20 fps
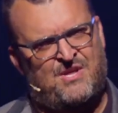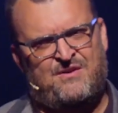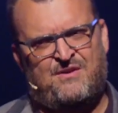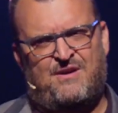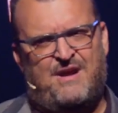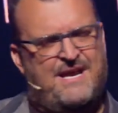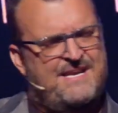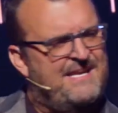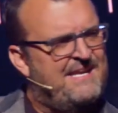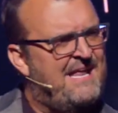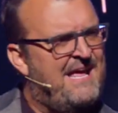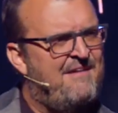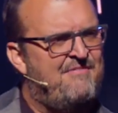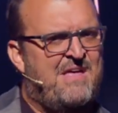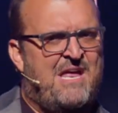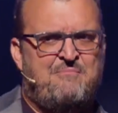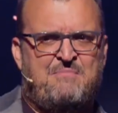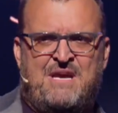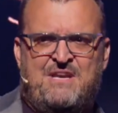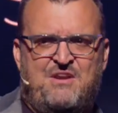other. I didn't have
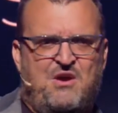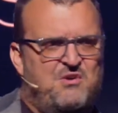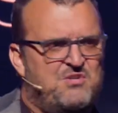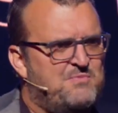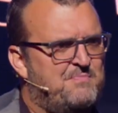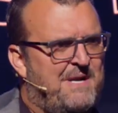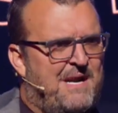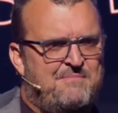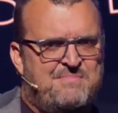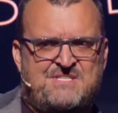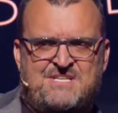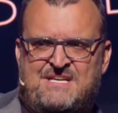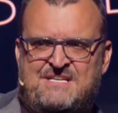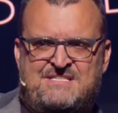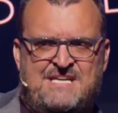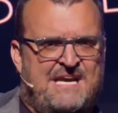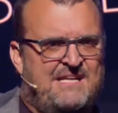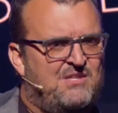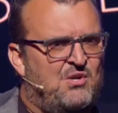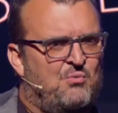that in my notes, but I'm just going
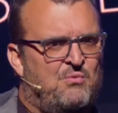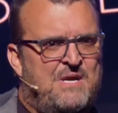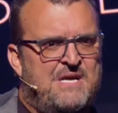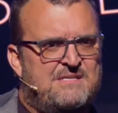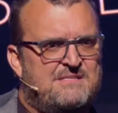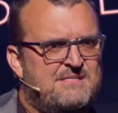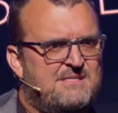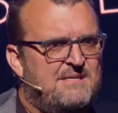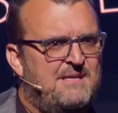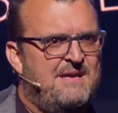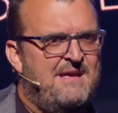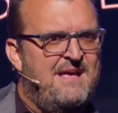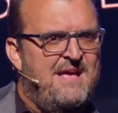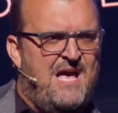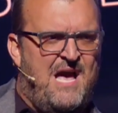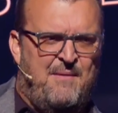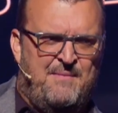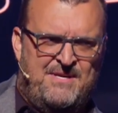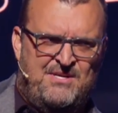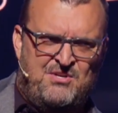to take the risk.
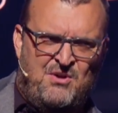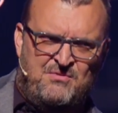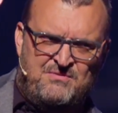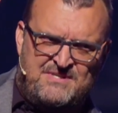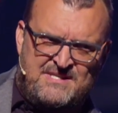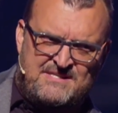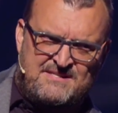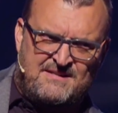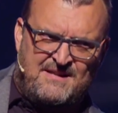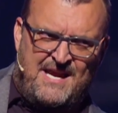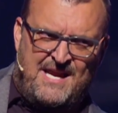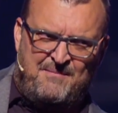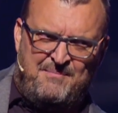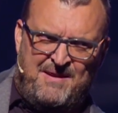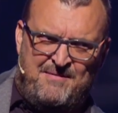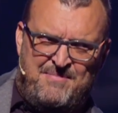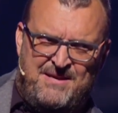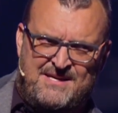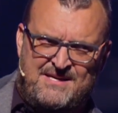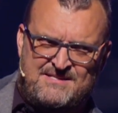How many don't dislike
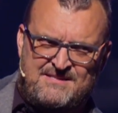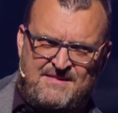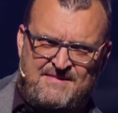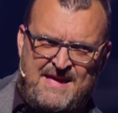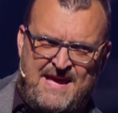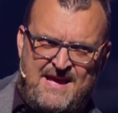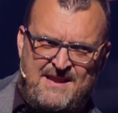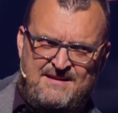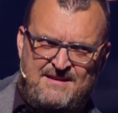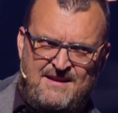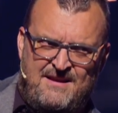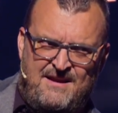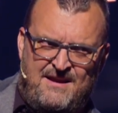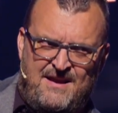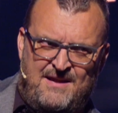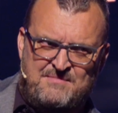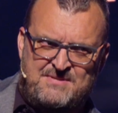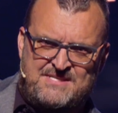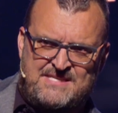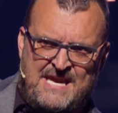me because of that?
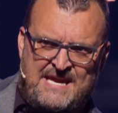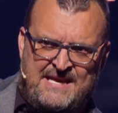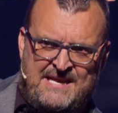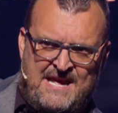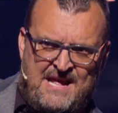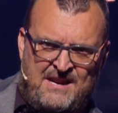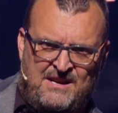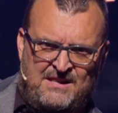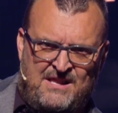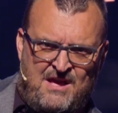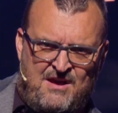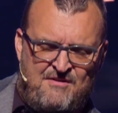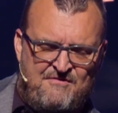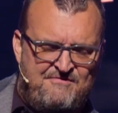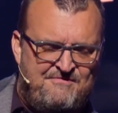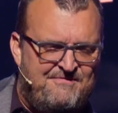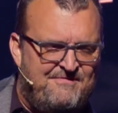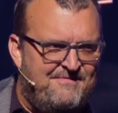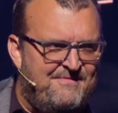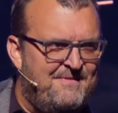I'm saying it out of love.
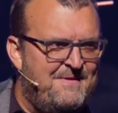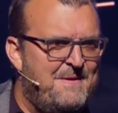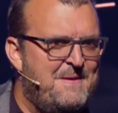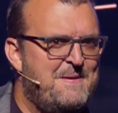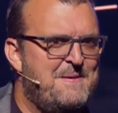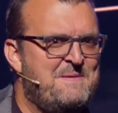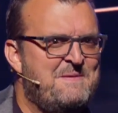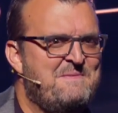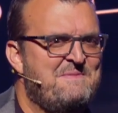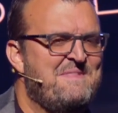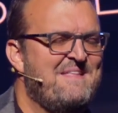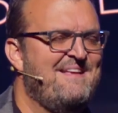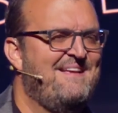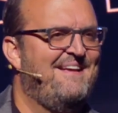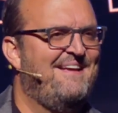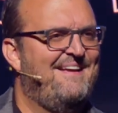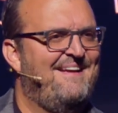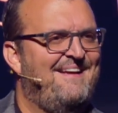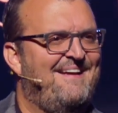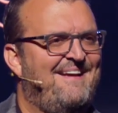
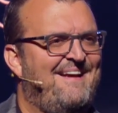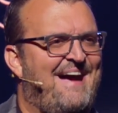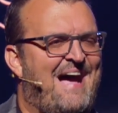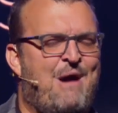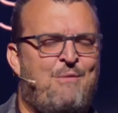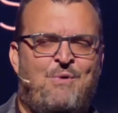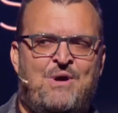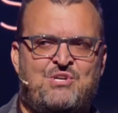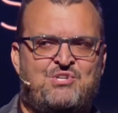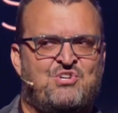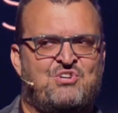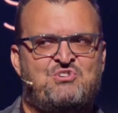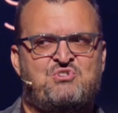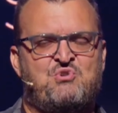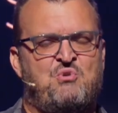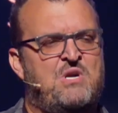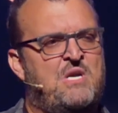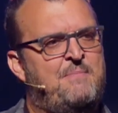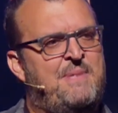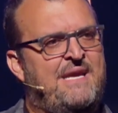I want your
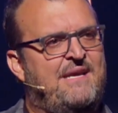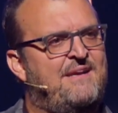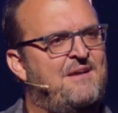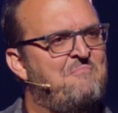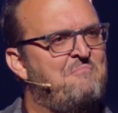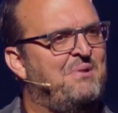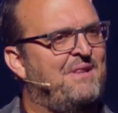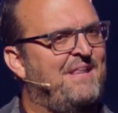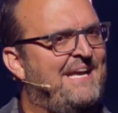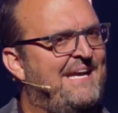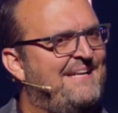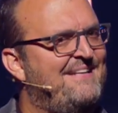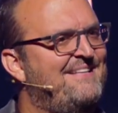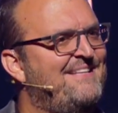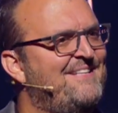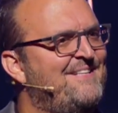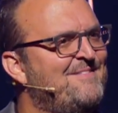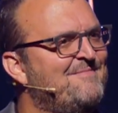joy to be complete.